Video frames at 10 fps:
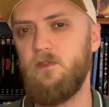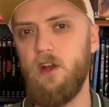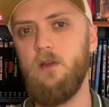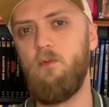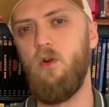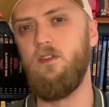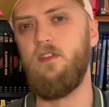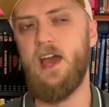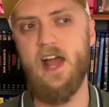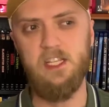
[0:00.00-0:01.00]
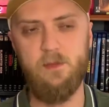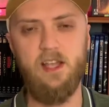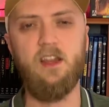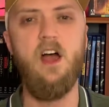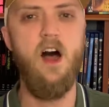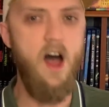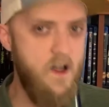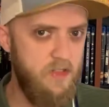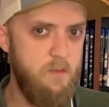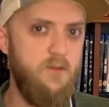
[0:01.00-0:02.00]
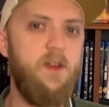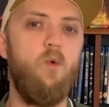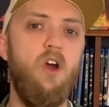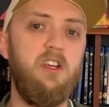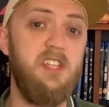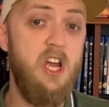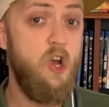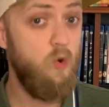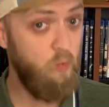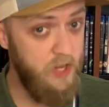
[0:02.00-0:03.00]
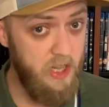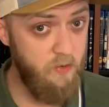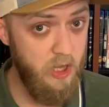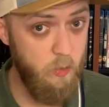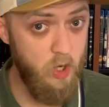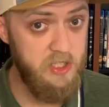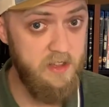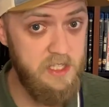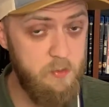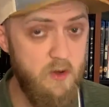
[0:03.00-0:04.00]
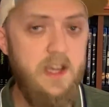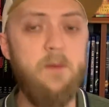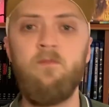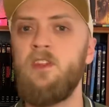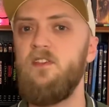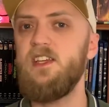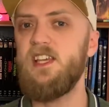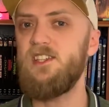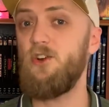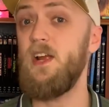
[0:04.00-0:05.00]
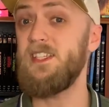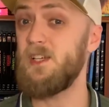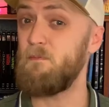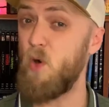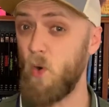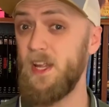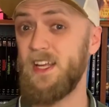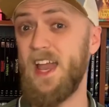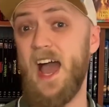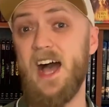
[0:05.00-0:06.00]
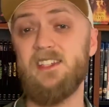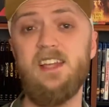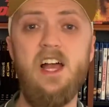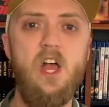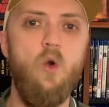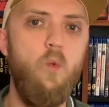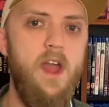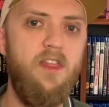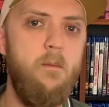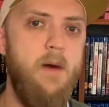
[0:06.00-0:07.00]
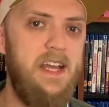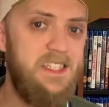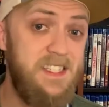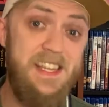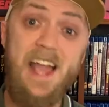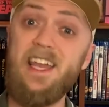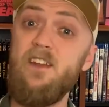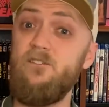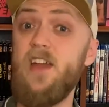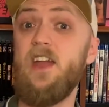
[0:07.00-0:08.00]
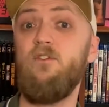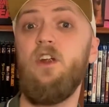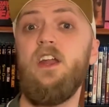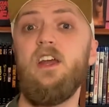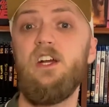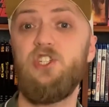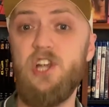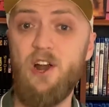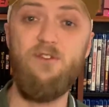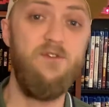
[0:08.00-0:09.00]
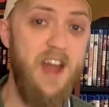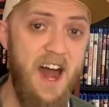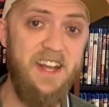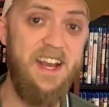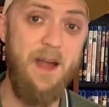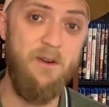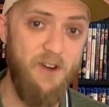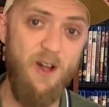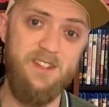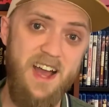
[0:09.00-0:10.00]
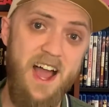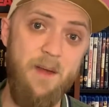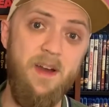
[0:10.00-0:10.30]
very important that that aspect of the movie works. Really, really works in this movie. This has a great supporting cast with my second favorite Sheriff of Nottingham of all time,